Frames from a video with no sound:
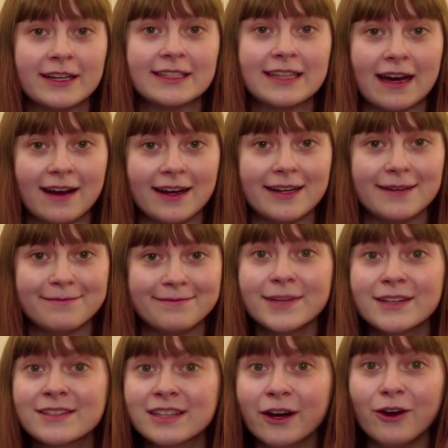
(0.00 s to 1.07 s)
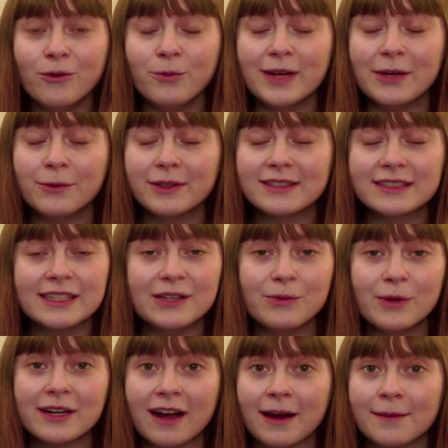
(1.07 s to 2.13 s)
time. So we will see
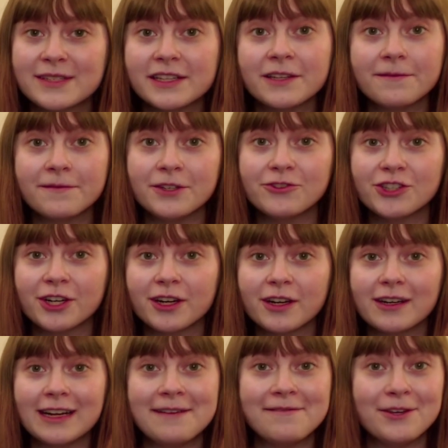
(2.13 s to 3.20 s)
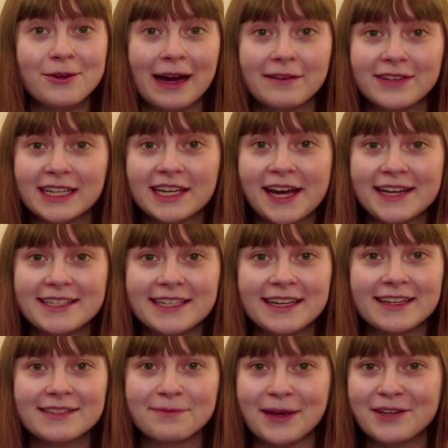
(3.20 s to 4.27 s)
what comes in the future. If you have any
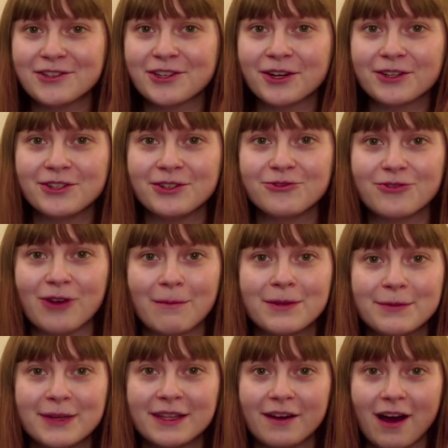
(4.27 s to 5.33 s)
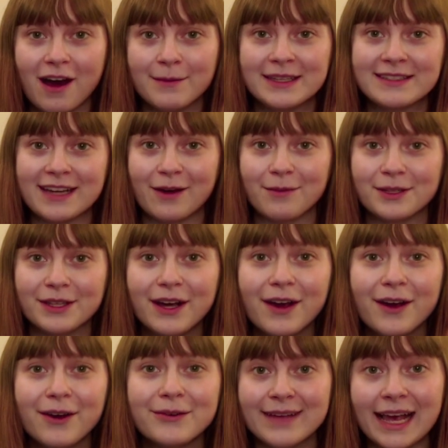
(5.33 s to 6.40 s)
ideas, make sure to drop them in the comments down
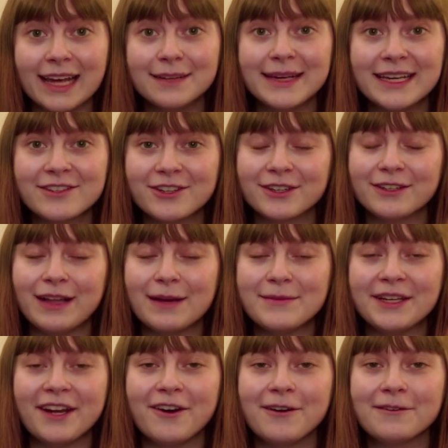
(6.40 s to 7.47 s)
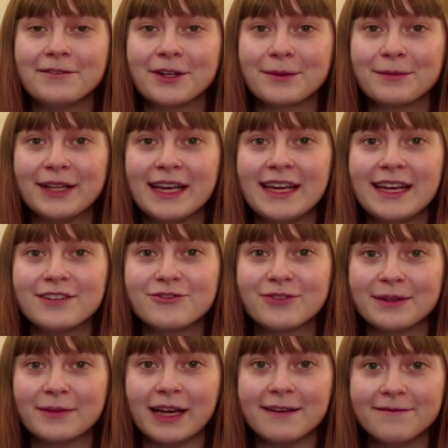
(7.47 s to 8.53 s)
below, and make sure to let me know if you're playing
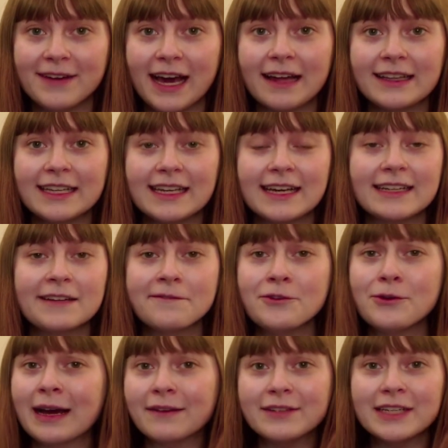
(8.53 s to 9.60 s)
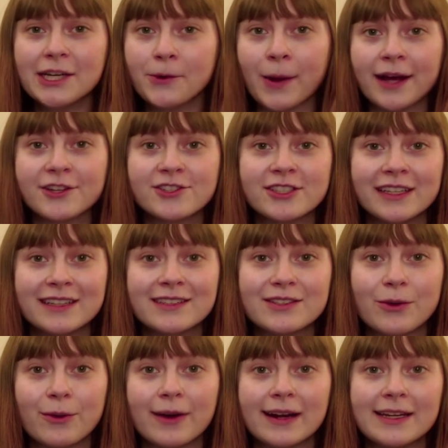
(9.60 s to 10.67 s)
Dreamlight Valley and if you have any questions
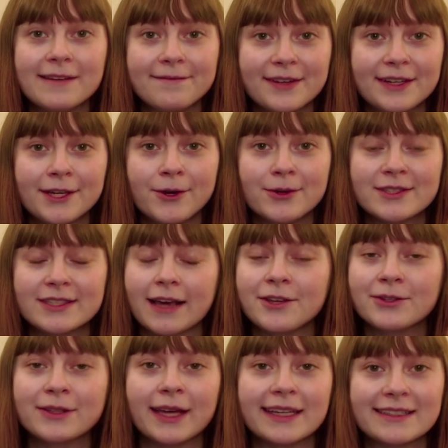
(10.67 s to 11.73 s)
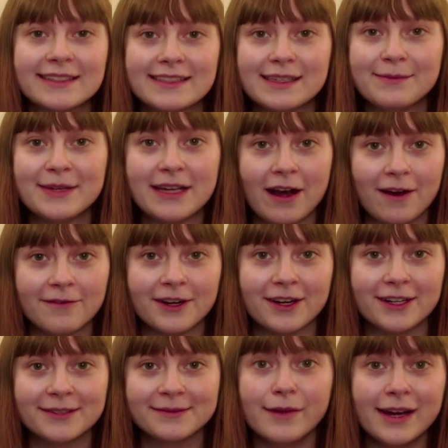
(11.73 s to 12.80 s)
or any videos that you'd like to see me
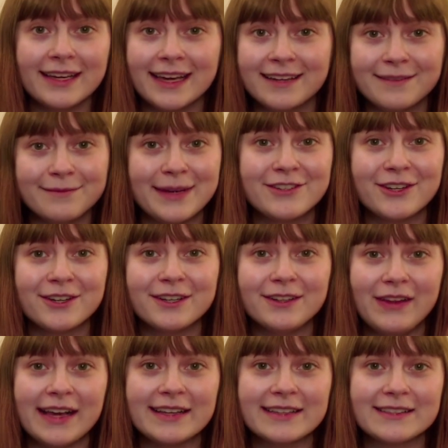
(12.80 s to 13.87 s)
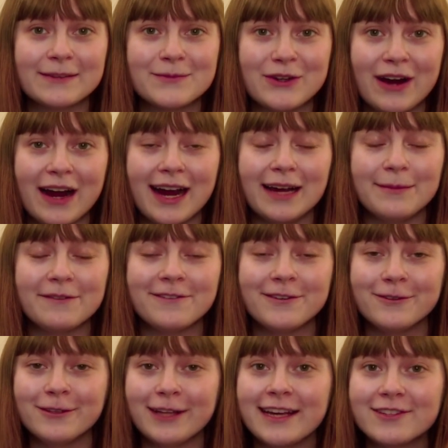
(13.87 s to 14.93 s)
cover. Again, make sure to like and subscribe if
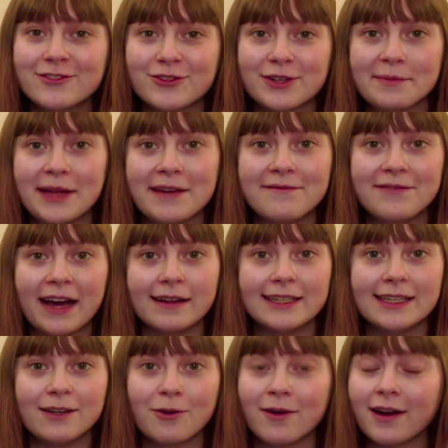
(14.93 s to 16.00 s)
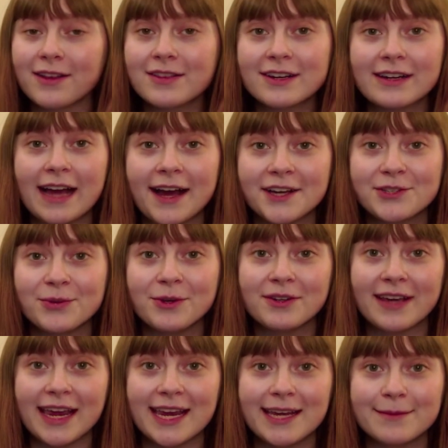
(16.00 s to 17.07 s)
you like Dreamlight Valley or other casual
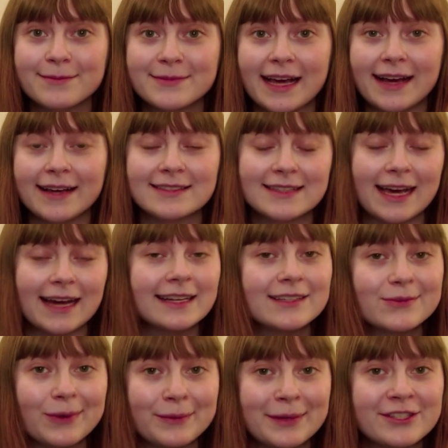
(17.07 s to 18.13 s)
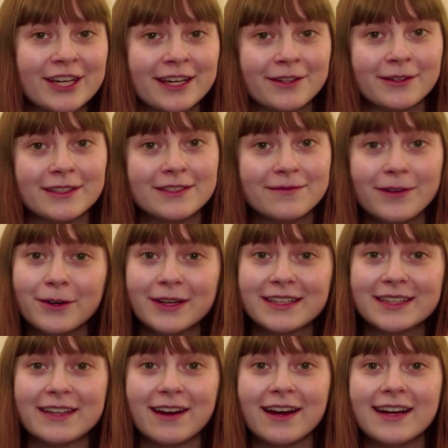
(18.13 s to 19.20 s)
games, as that is what my channel is
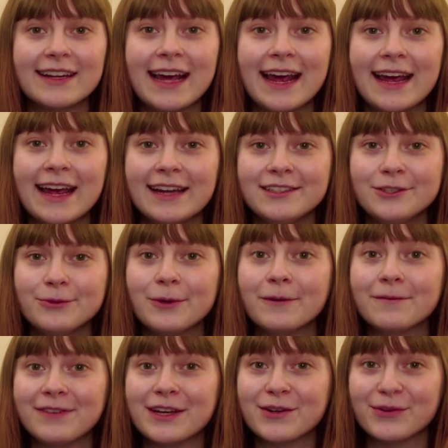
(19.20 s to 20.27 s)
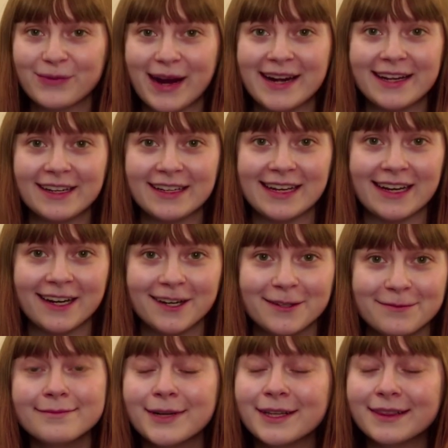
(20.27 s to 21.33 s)
focused on and you will fit right in here. But